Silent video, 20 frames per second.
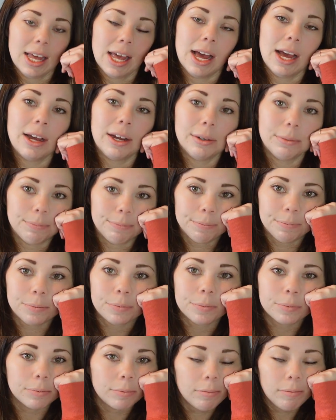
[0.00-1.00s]
Um,
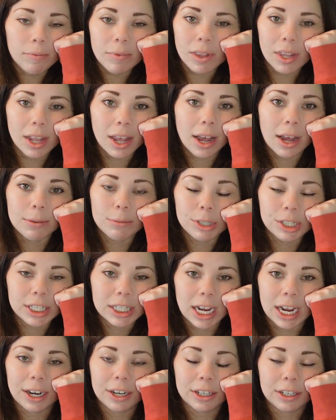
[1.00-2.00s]
I'm
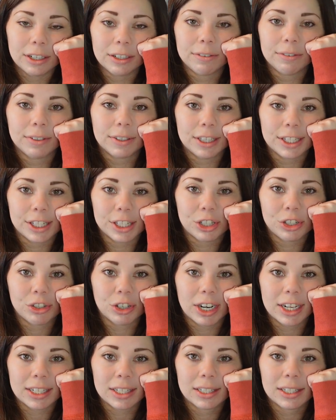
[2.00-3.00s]
just tired of the
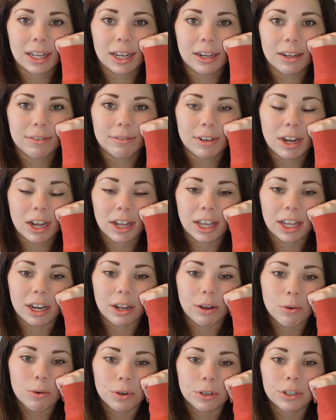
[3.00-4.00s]
stress of not
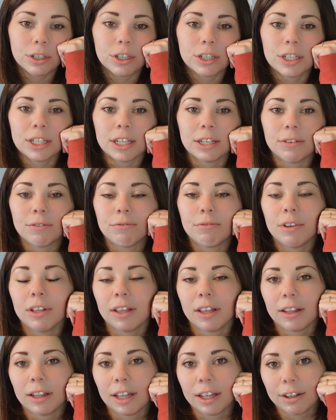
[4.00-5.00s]
getting orders and
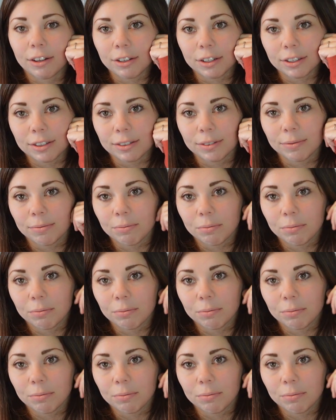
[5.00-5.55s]
feeling like a